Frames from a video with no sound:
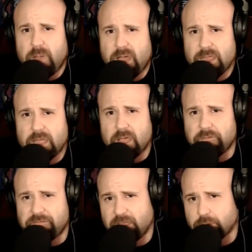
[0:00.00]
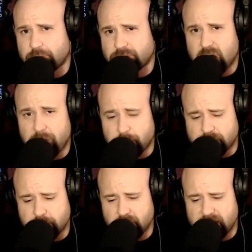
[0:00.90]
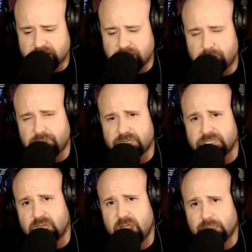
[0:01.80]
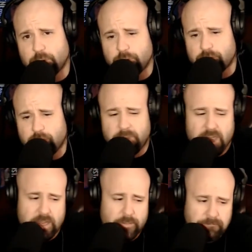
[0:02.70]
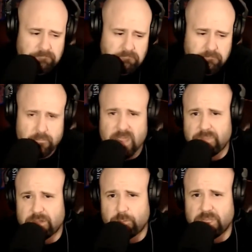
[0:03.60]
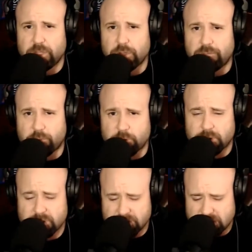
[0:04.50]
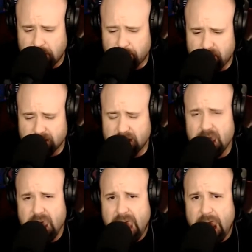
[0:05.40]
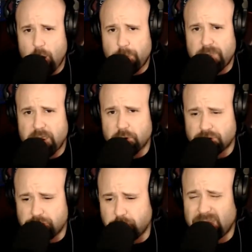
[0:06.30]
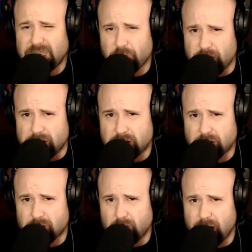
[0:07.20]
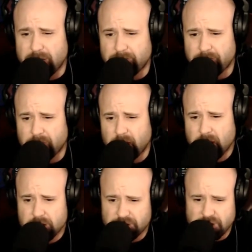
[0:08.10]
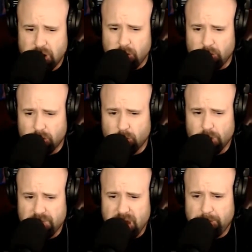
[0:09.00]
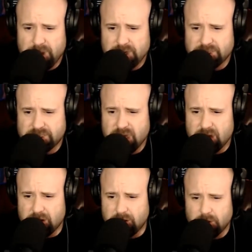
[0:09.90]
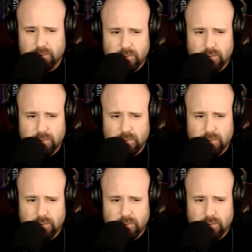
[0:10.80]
my failures and opportunities and the things that I learned from, hey, maybe it'll be good for somebody out there to hear it, right? So, with that being said,